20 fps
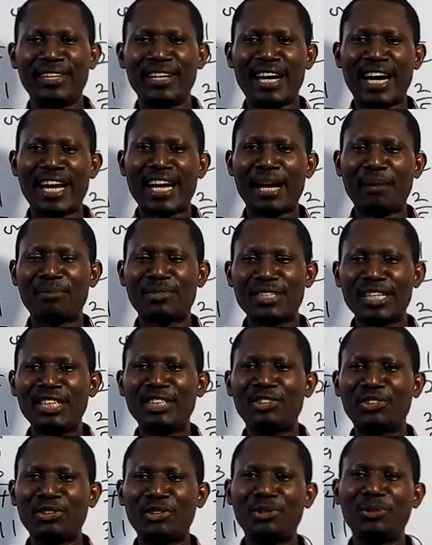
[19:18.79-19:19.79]
And I'm
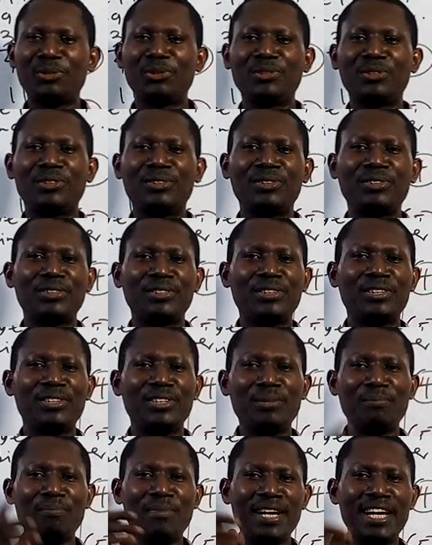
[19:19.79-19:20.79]
saying to you,
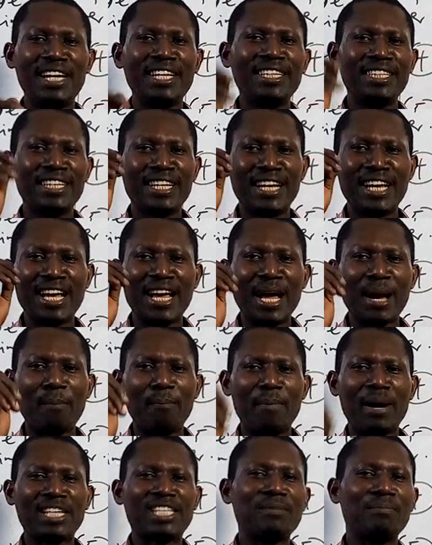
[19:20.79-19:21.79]
remain
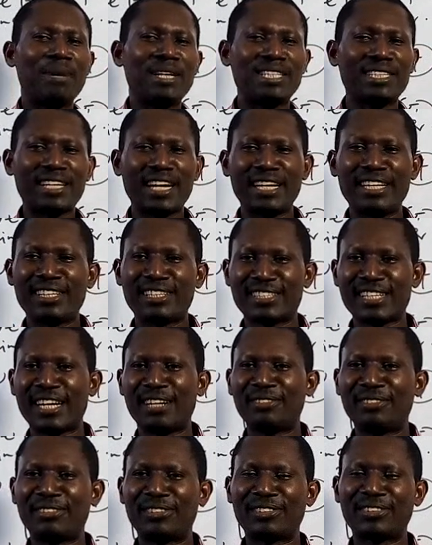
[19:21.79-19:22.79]
mathematically
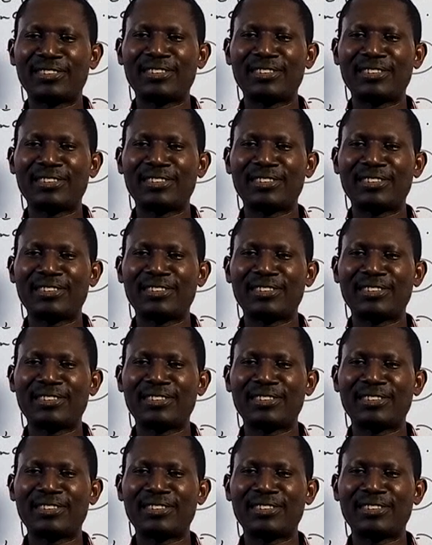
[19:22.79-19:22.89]
sound.